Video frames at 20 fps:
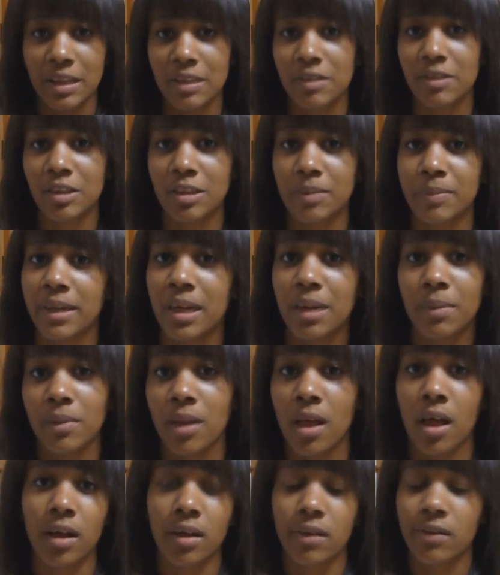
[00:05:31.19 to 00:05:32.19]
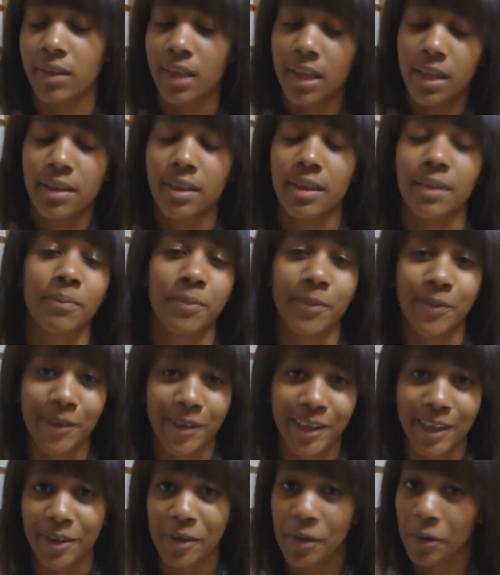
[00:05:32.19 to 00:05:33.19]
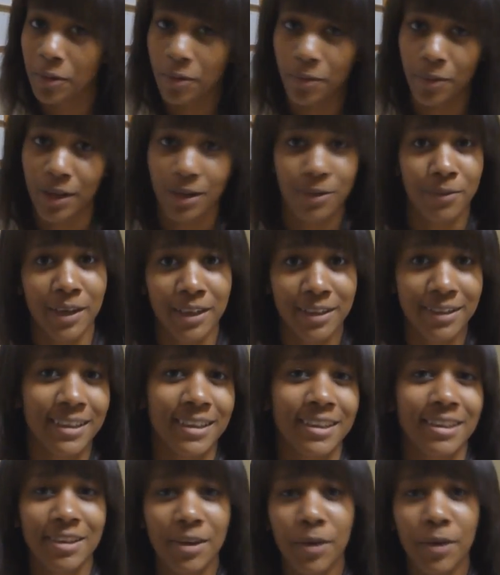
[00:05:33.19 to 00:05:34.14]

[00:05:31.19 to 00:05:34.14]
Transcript: this will just become long and lengthy and boring, and no one will want to watch it.